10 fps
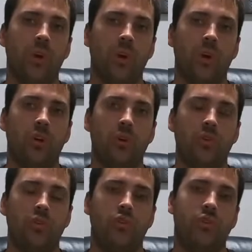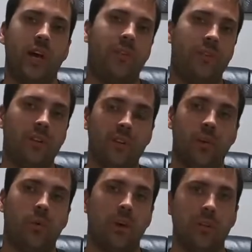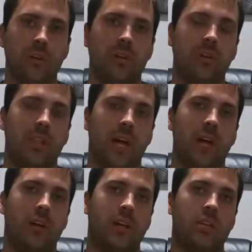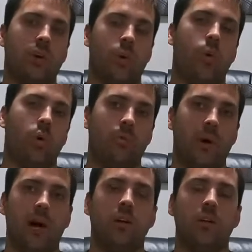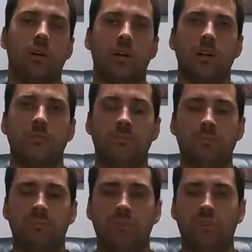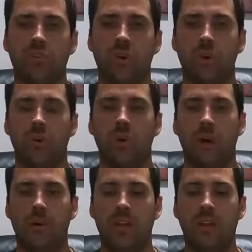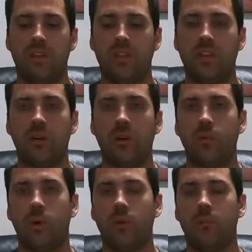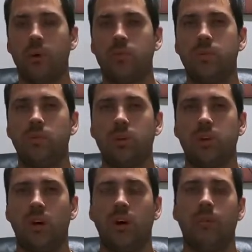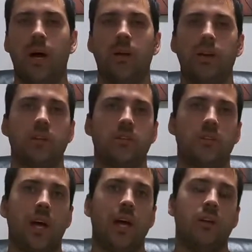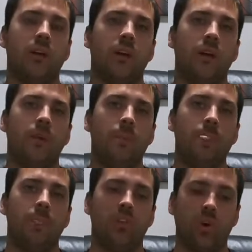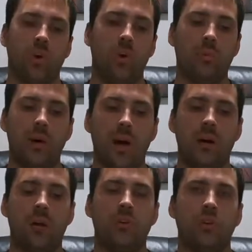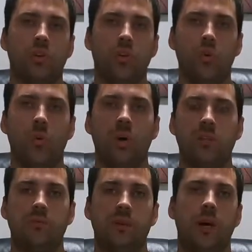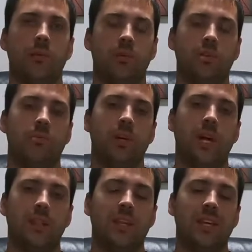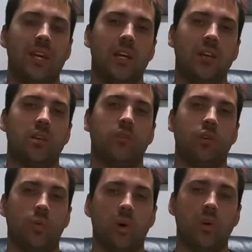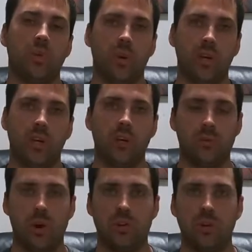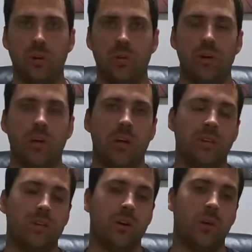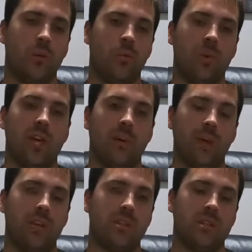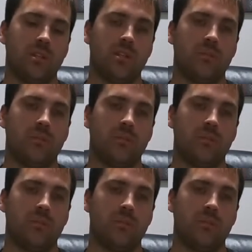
you definitely don't want to be doing that in the quarter mile. So I mean, in theory, what most people talk about is that in the quarter mile, you want to be able to be at the end of your 1-to-1 gear ratio. So what that means is